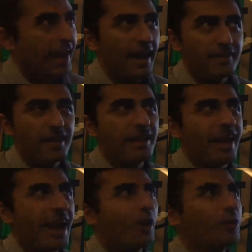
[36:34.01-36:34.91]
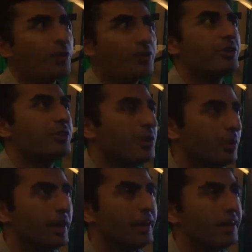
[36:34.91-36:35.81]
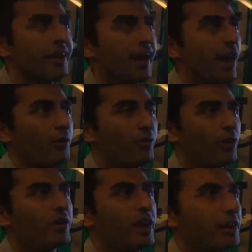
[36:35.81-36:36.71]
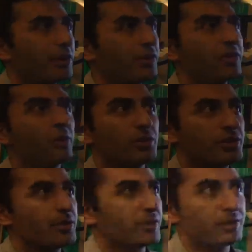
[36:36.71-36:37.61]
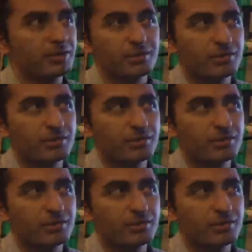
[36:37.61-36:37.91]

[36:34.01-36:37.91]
And then how good you're doing, how close you are